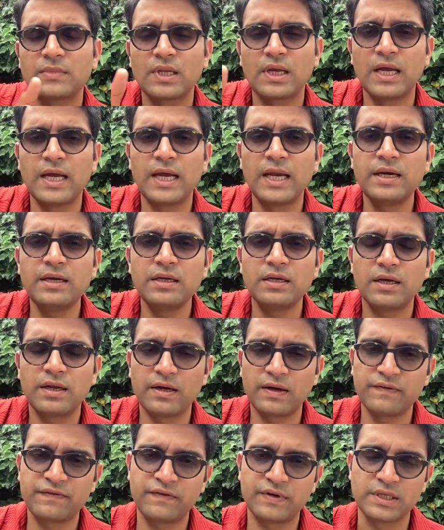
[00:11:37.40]
and
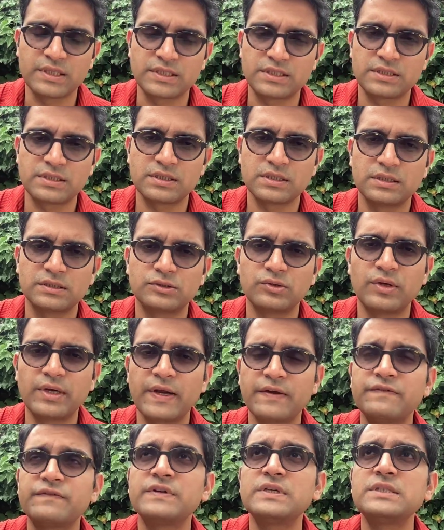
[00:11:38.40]
reference. So
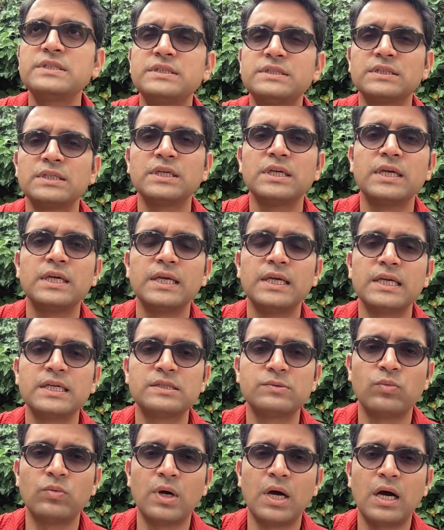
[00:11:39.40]
reference
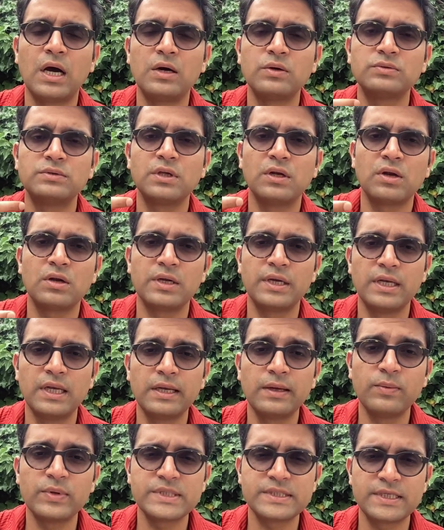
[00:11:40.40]
is how the
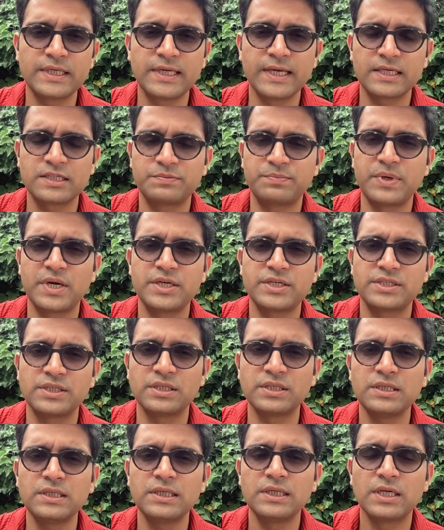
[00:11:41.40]
linguistic
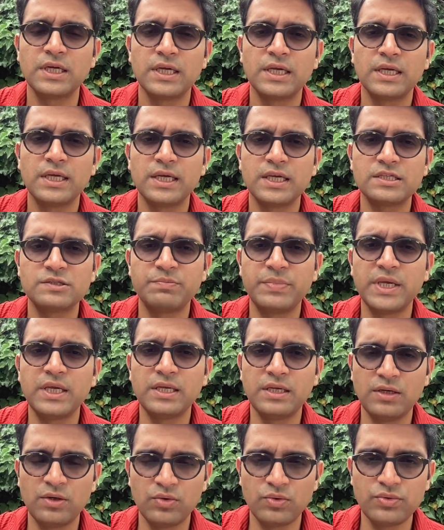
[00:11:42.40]
expression is
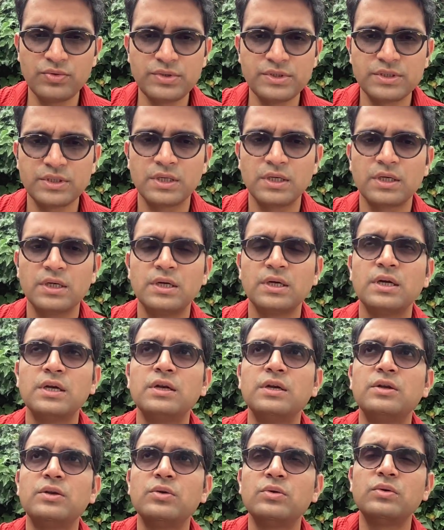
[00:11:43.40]
being used
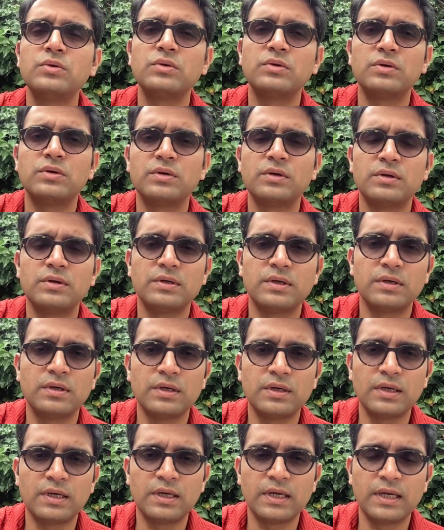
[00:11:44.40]
to
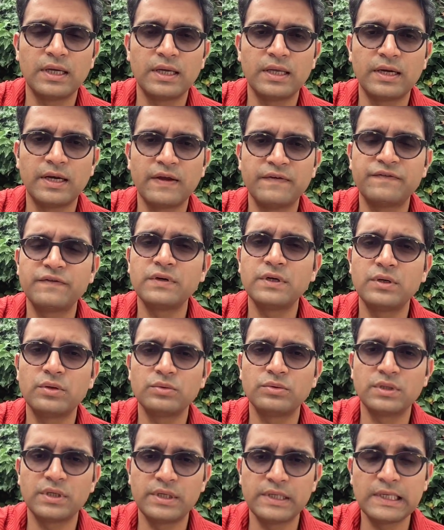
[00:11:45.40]
refer
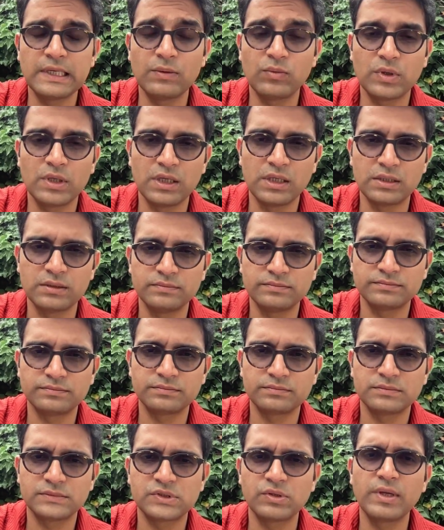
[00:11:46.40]
to the real world.
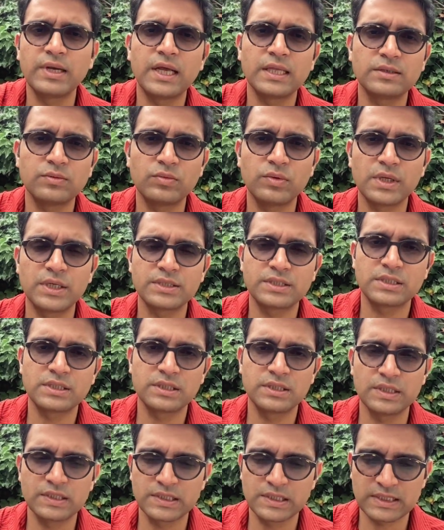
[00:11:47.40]
So in other words,
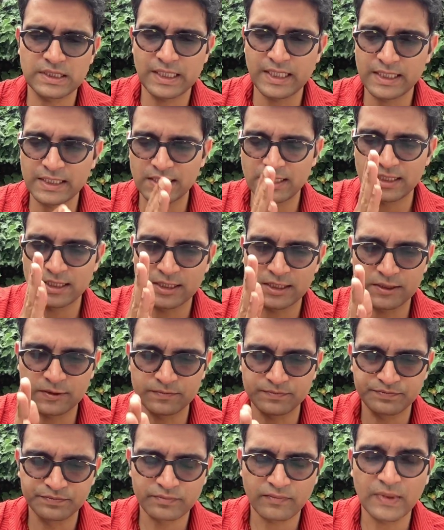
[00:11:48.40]
this is like
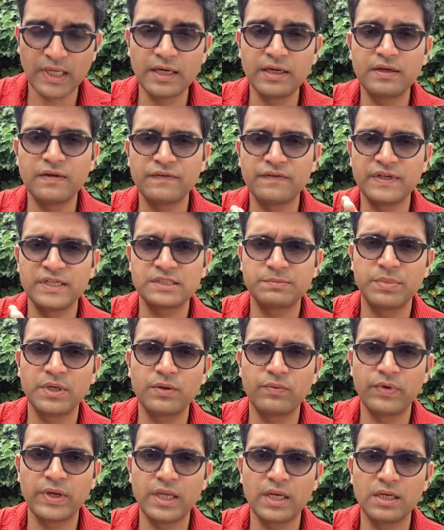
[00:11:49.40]
the interface
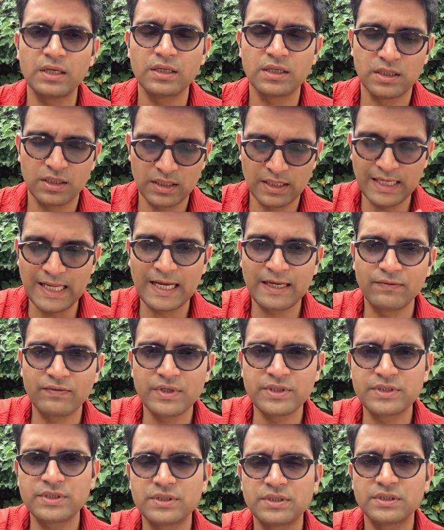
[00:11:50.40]
between
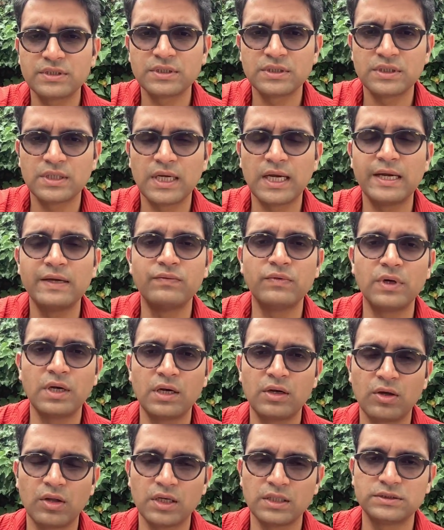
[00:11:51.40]
language and
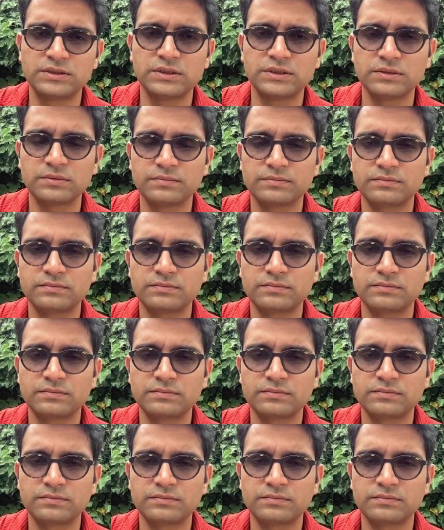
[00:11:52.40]
world knowledge,